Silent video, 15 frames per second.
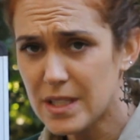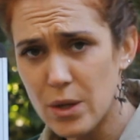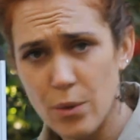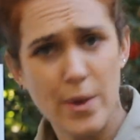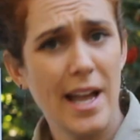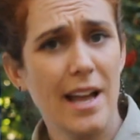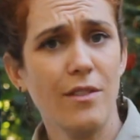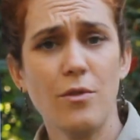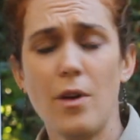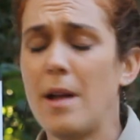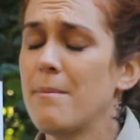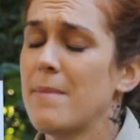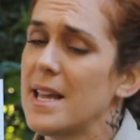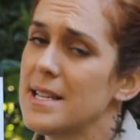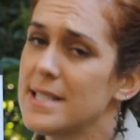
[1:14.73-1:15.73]
We have
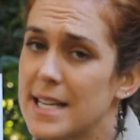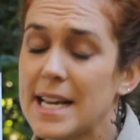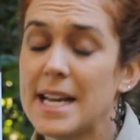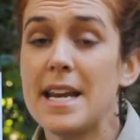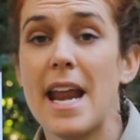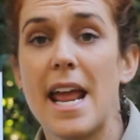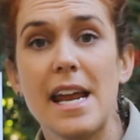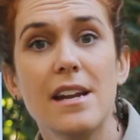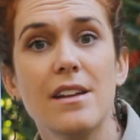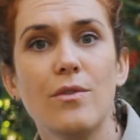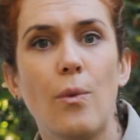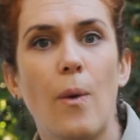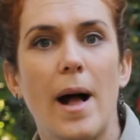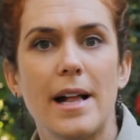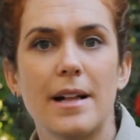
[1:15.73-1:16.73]
amazing native
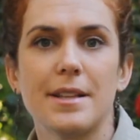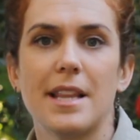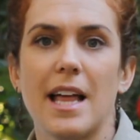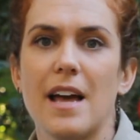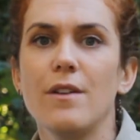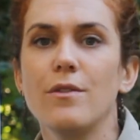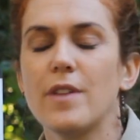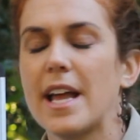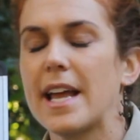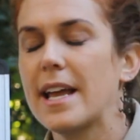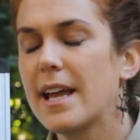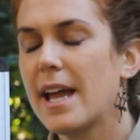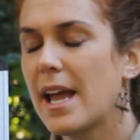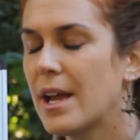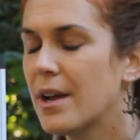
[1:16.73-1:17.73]
wildlife like
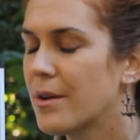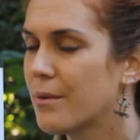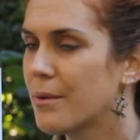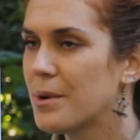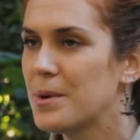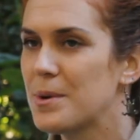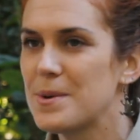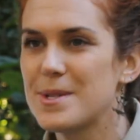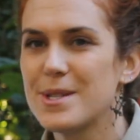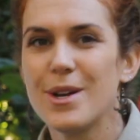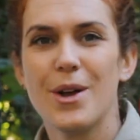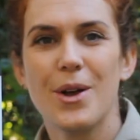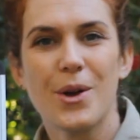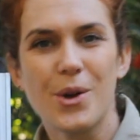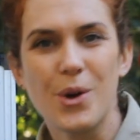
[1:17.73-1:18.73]
kangaroos,
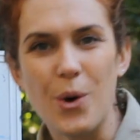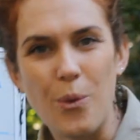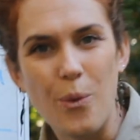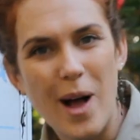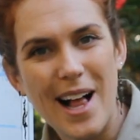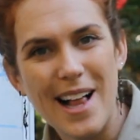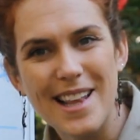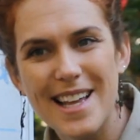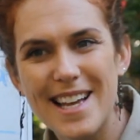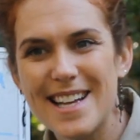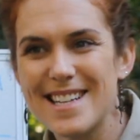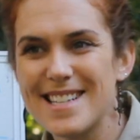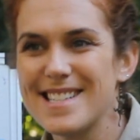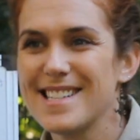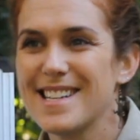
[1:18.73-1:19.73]

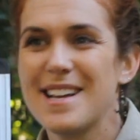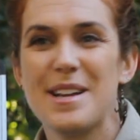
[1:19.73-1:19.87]
koalas,